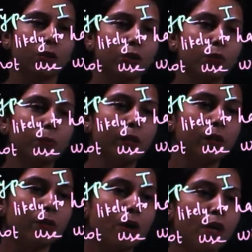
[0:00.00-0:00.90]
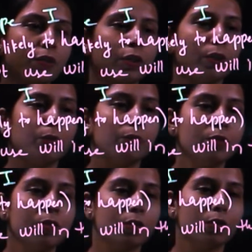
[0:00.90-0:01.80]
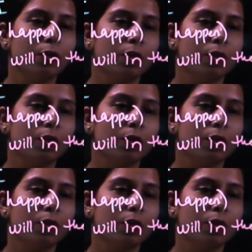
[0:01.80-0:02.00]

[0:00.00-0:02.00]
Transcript: You will not use